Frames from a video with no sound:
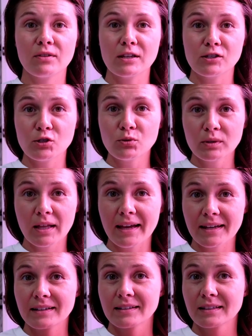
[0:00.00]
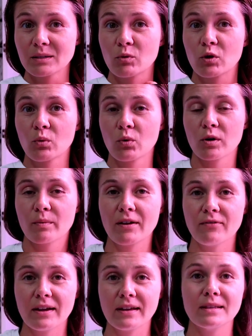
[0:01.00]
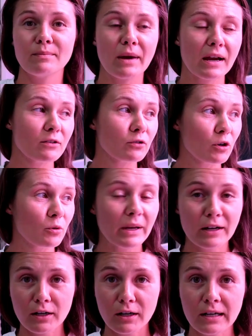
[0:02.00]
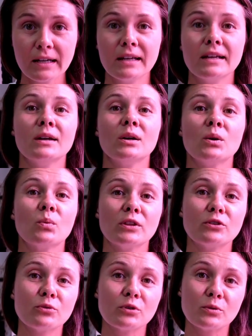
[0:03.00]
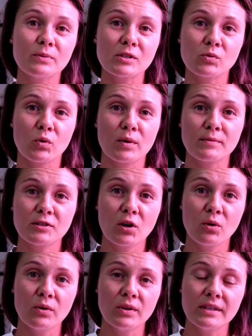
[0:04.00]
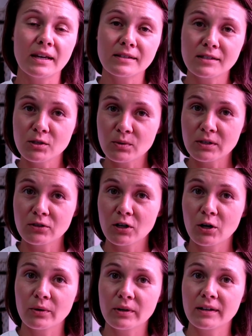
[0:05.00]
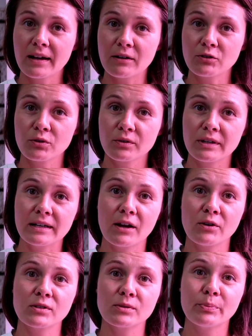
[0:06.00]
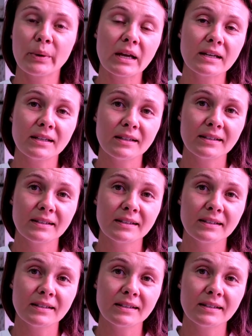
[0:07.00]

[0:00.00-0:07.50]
They do like it a little more warm. I find that mine grow better when the room is warm. So yes, you can grow in an outdoor greenhouse, but